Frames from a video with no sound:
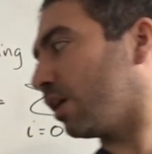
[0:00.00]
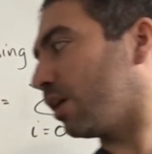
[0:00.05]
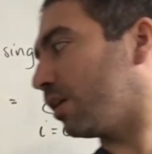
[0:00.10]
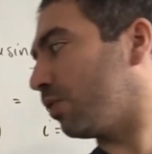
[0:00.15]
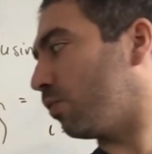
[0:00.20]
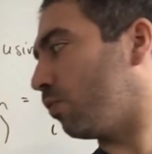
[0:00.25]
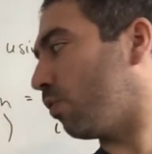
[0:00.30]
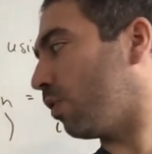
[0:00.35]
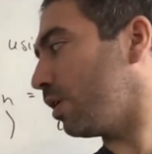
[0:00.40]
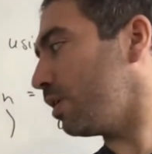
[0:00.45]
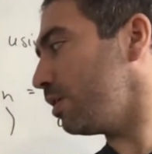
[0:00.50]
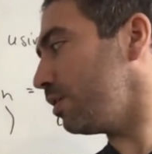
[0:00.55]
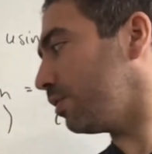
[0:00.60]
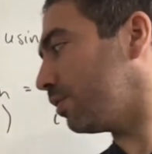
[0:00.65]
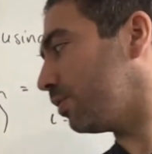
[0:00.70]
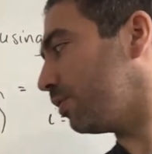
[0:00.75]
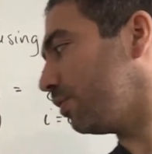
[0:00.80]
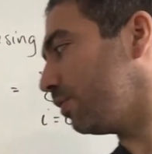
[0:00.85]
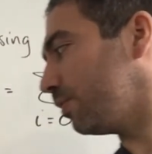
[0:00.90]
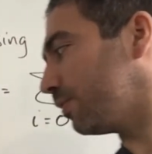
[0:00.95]
1,
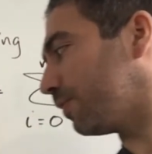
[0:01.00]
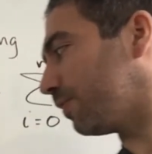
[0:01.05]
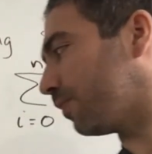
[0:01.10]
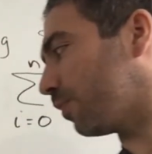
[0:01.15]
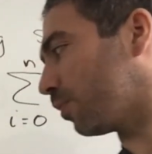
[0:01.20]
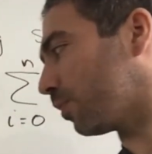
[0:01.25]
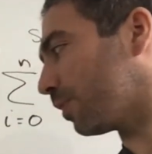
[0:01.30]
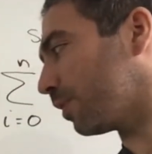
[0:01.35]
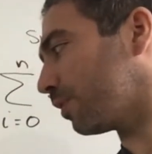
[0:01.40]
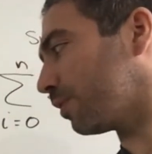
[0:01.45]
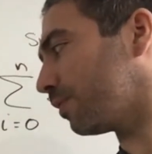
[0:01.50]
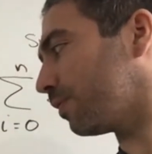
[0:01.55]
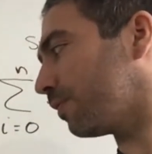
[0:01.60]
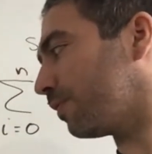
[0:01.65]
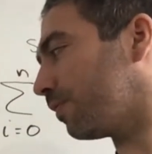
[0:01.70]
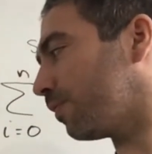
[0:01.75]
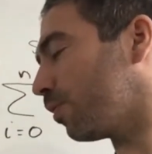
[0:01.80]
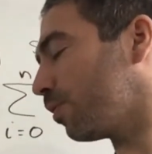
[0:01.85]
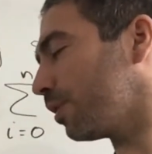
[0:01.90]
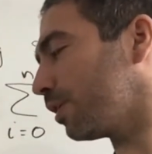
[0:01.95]
2, 4,
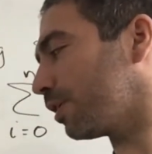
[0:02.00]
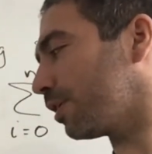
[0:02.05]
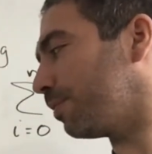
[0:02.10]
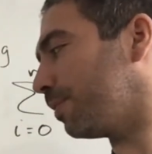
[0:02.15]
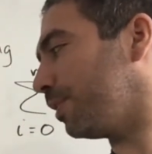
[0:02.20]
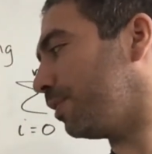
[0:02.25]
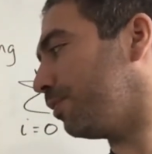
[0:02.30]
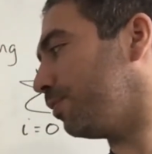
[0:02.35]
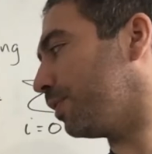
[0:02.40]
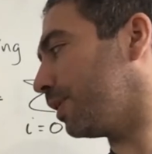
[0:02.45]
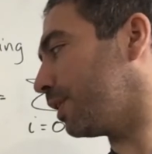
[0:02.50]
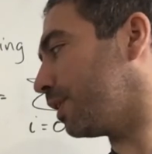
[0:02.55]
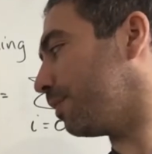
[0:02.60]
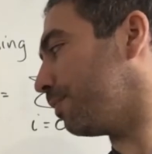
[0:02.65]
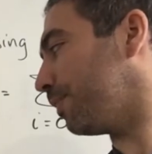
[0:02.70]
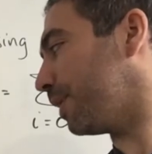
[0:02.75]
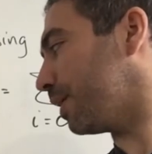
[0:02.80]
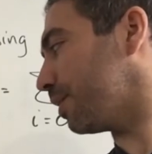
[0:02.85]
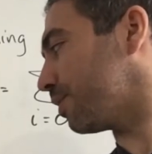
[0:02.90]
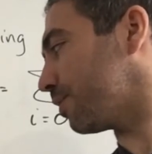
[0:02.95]
4 could be written
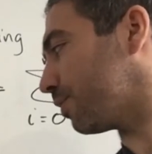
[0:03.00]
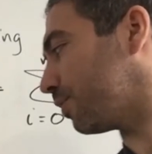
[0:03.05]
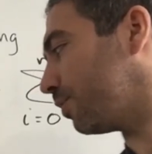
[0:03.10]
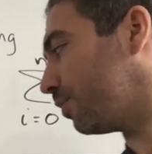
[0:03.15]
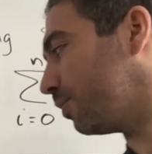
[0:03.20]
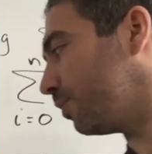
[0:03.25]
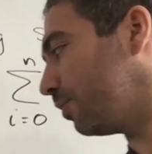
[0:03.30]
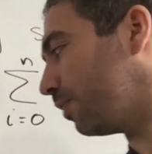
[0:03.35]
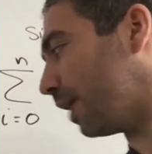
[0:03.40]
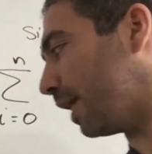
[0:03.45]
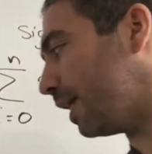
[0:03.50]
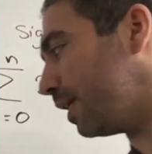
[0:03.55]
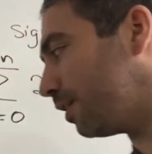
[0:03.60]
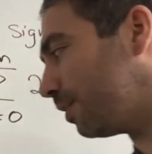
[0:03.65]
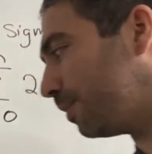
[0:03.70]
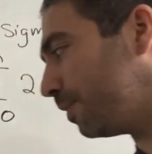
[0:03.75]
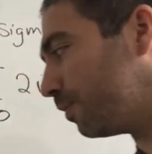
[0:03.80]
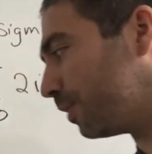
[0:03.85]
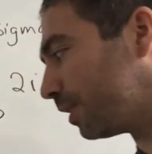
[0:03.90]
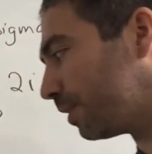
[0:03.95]
base 2, 8 could
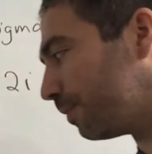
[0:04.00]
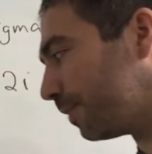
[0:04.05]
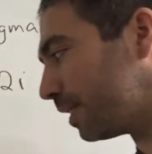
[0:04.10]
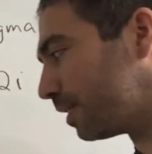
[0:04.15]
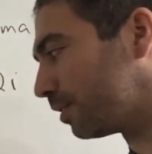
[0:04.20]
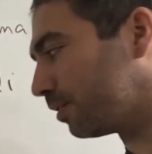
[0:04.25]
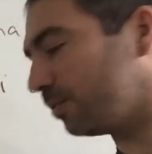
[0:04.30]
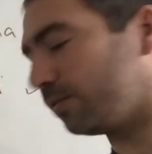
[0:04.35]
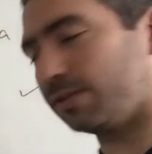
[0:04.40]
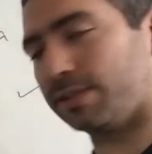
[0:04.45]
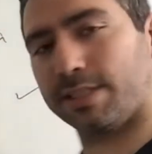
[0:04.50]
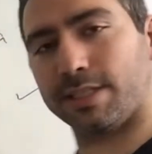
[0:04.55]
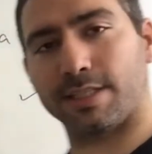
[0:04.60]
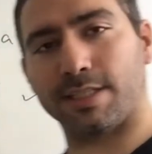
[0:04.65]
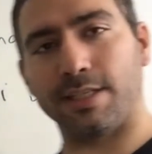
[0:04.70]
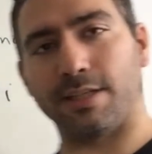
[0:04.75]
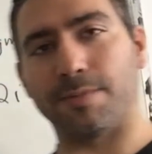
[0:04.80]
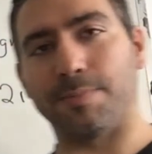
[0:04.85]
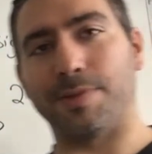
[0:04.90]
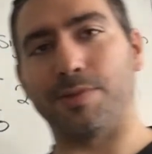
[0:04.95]
be written base 2,
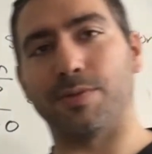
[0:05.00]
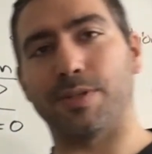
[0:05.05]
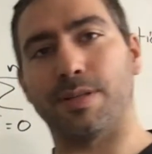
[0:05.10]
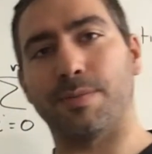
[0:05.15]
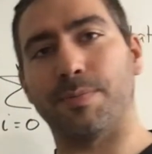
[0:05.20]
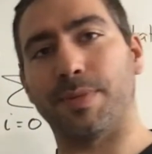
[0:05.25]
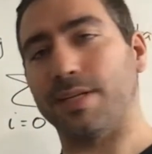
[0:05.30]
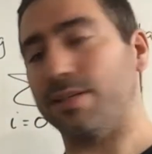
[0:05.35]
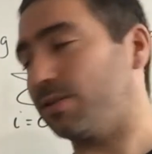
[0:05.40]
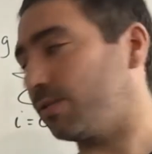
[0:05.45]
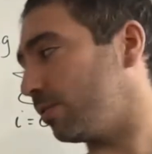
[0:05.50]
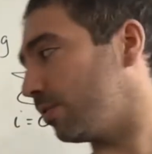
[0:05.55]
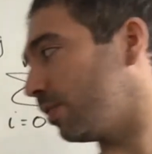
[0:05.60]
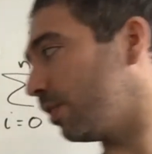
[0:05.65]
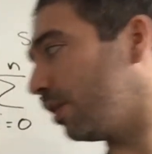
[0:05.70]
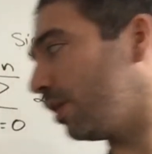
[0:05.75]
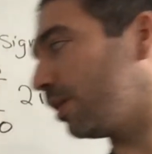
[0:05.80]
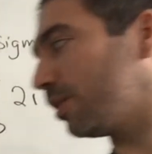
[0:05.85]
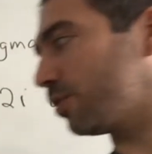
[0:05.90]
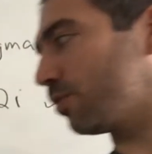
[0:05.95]
16 could be written base 2.
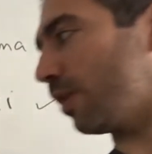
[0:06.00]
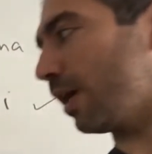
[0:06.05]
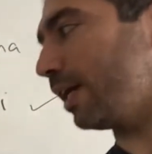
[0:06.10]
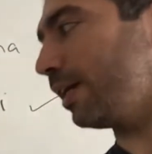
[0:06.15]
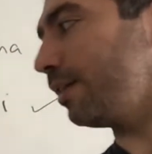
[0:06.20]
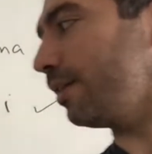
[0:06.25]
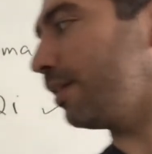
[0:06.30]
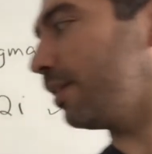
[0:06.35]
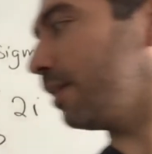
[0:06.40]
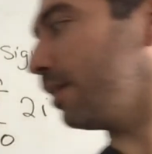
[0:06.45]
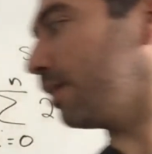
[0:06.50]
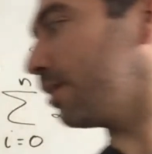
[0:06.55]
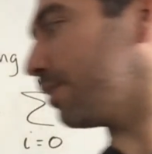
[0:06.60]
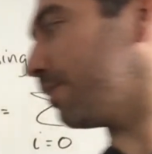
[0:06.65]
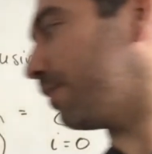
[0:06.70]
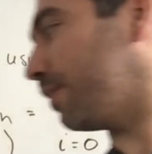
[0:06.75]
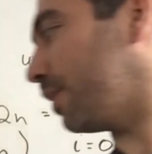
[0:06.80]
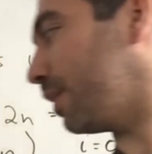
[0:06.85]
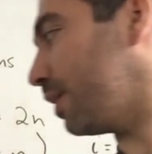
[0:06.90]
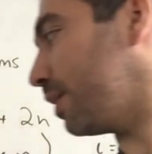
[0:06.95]
So I could think
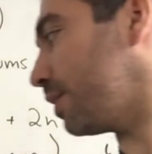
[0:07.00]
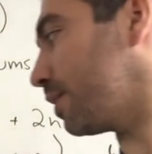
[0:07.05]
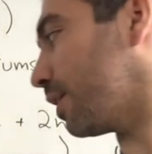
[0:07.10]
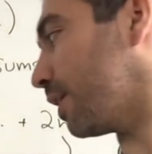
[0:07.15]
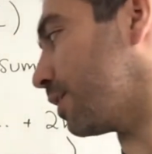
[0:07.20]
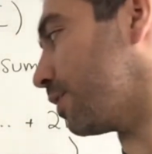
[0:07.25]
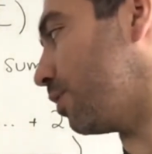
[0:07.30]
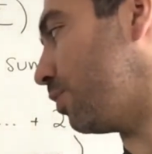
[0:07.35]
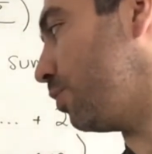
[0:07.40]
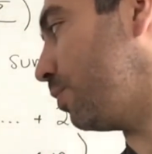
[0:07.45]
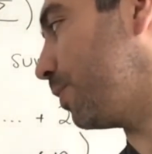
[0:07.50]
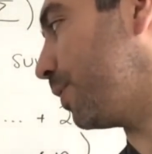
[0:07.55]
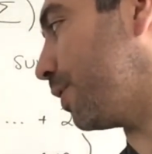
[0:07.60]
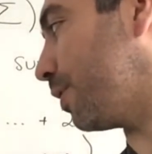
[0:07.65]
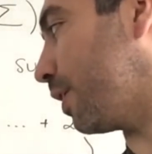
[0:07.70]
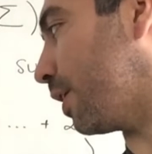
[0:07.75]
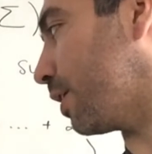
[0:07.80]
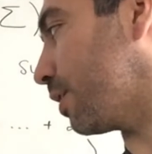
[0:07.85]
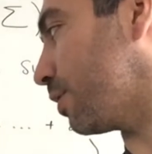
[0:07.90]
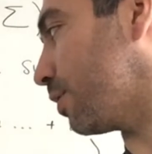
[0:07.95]
of this as the numerator
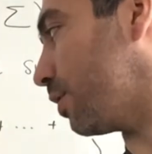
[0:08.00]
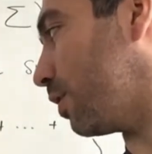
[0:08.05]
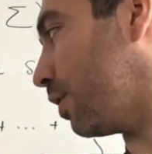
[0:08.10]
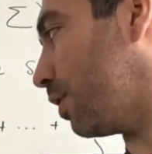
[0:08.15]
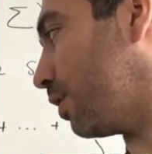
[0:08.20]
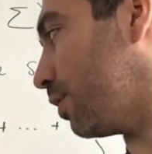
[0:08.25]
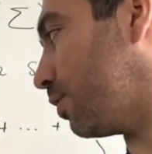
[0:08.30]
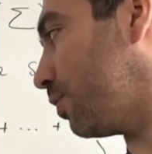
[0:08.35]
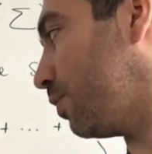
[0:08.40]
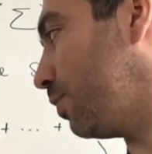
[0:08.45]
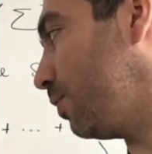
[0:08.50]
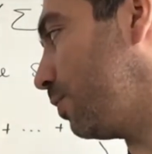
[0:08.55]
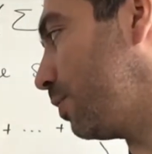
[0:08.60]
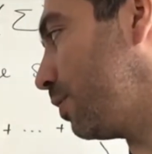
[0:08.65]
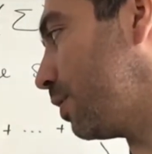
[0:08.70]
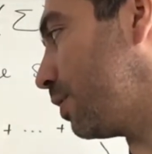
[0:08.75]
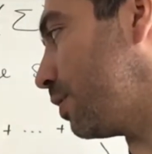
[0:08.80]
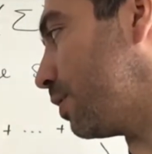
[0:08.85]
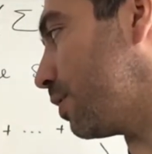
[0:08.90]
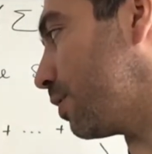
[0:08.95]
as 2 to
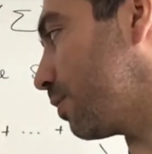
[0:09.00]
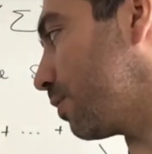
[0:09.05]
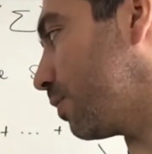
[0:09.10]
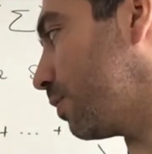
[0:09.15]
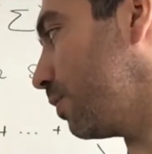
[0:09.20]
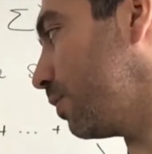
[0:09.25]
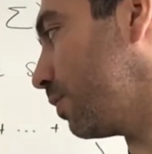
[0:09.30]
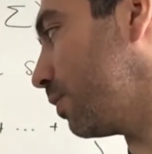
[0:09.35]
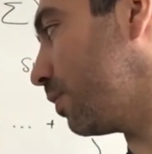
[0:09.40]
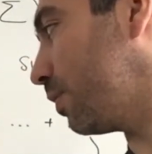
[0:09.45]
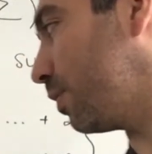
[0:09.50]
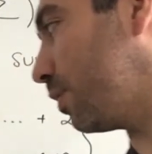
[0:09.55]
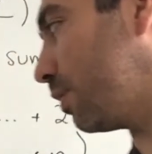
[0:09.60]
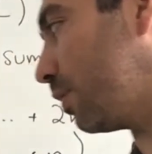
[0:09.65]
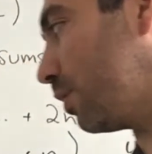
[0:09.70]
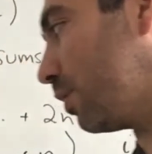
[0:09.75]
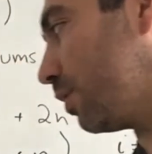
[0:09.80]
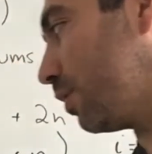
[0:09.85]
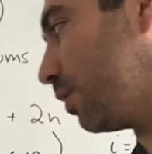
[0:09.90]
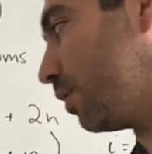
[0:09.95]
the 0,
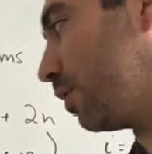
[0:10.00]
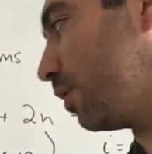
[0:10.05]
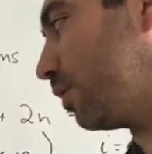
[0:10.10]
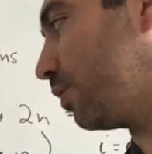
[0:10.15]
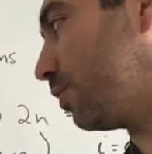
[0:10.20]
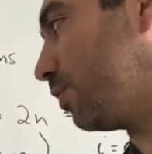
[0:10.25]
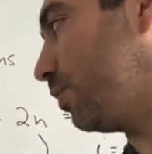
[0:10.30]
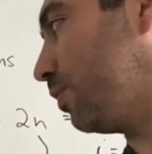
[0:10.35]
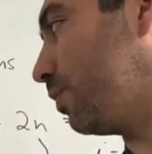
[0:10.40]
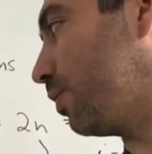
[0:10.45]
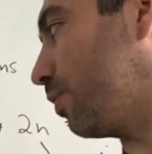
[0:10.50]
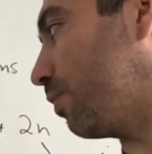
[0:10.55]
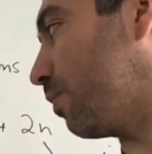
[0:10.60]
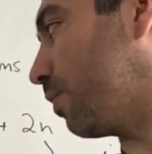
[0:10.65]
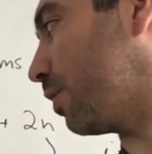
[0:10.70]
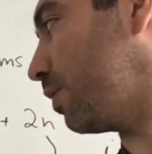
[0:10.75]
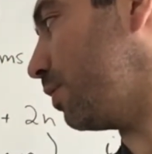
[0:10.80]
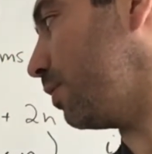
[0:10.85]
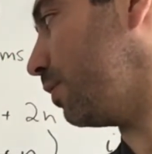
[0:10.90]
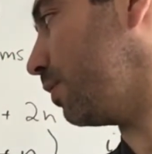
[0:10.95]
2 to the
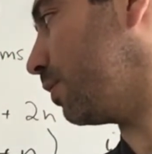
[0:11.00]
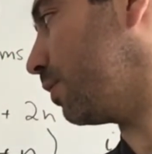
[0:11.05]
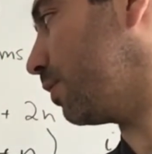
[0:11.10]
1,